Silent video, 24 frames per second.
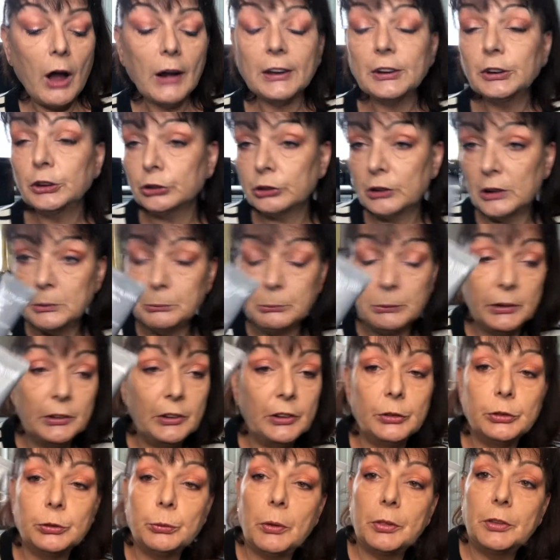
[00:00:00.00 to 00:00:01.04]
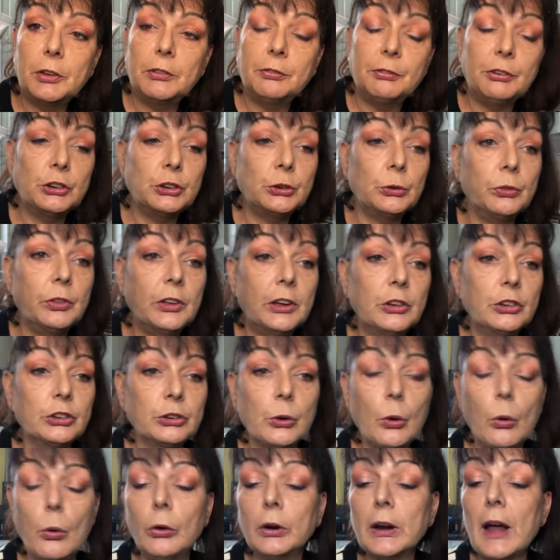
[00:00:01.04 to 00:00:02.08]
treatment is what the official thing's
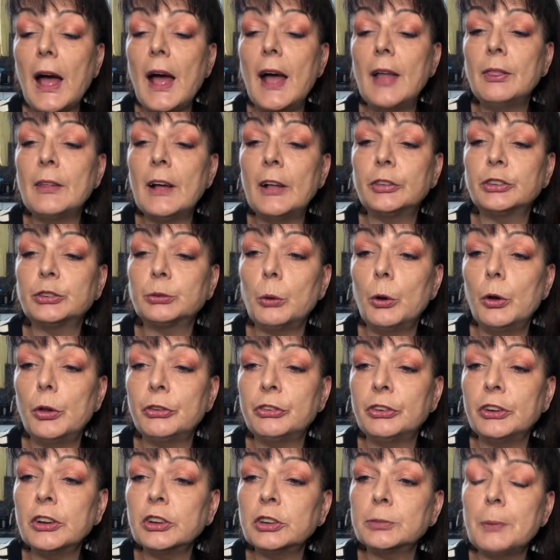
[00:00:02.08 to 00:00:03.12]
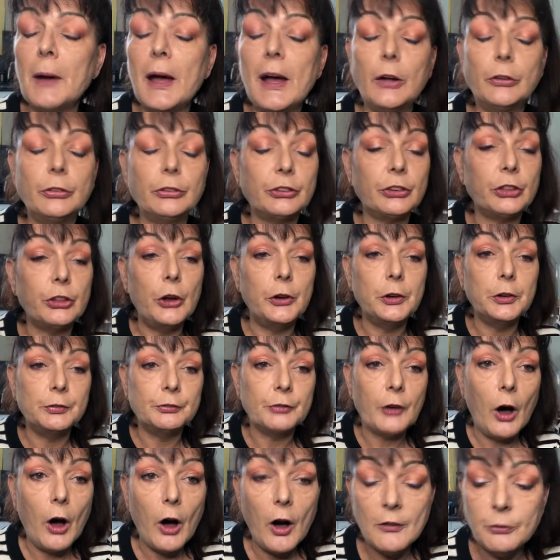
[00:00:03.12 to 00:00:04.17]
called, and that's worth
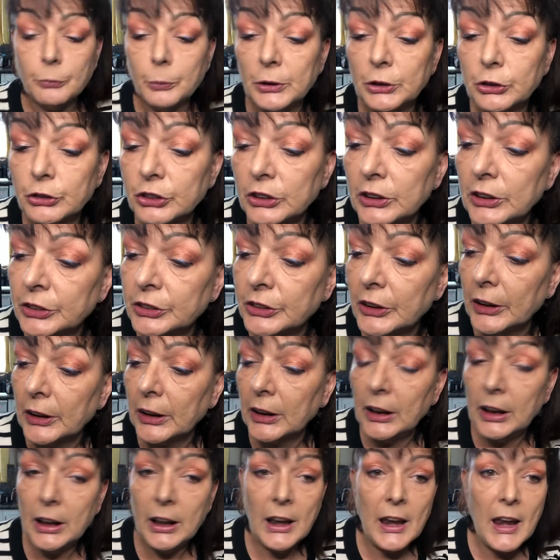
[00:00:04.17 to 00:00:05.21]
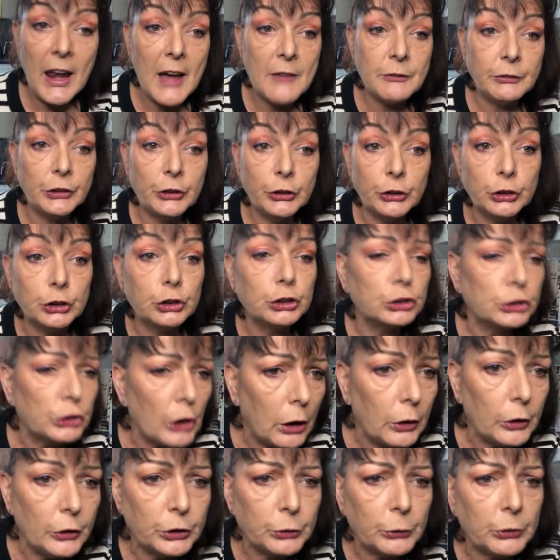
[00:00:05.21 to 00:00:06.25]
£6.35, which is $11,
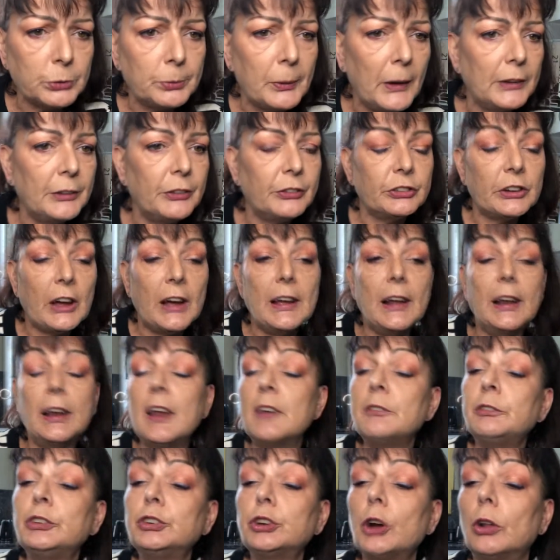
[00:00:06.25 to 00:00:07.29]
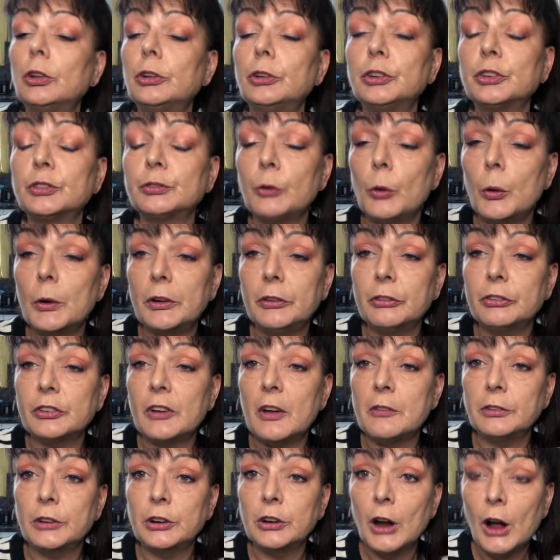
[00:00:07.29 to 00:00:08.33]
what's my list say?
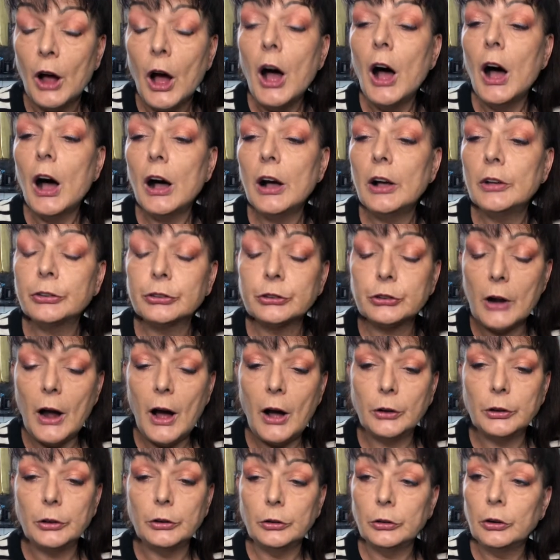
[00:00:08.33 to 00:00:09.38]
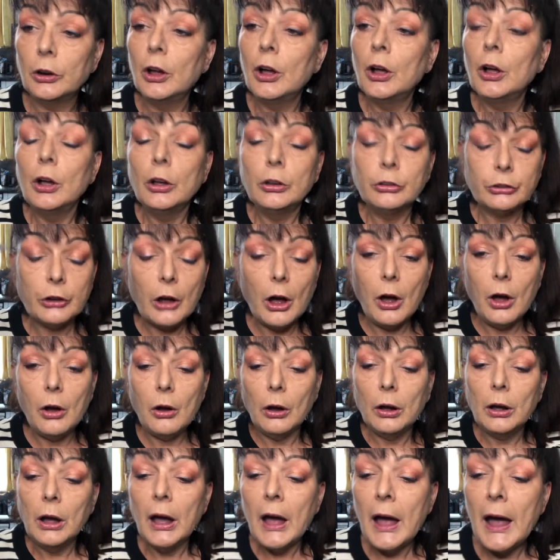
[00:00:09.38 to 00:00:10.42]
$11.47 Australian. So,
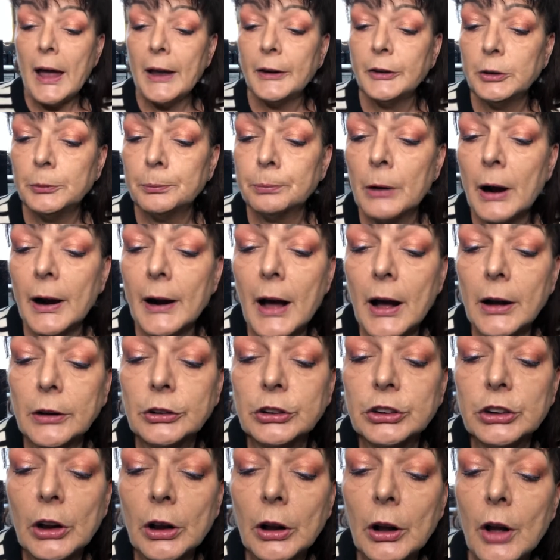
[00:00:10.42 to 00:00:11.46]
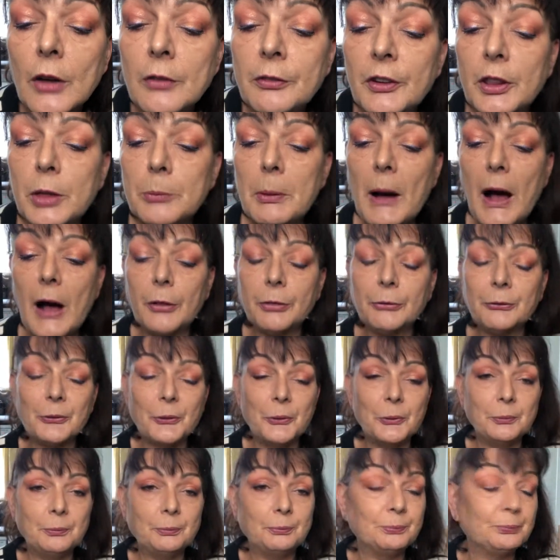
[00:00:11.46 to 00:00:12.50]
handy product for the
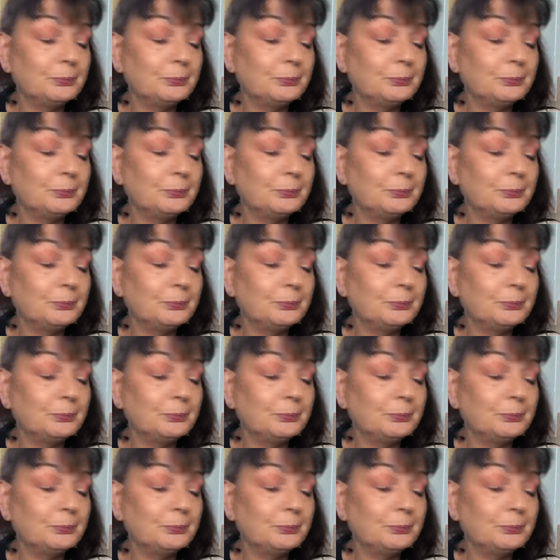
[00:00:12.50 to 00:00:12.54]
bathroom.